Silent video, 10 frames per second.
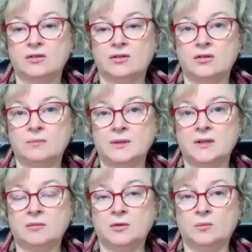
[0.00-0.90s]
you
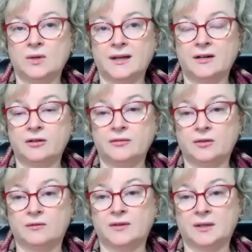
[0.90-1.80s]
become aware of
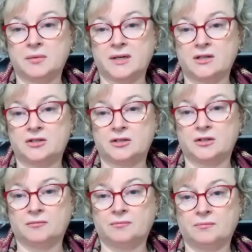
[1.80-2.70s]
your vibration.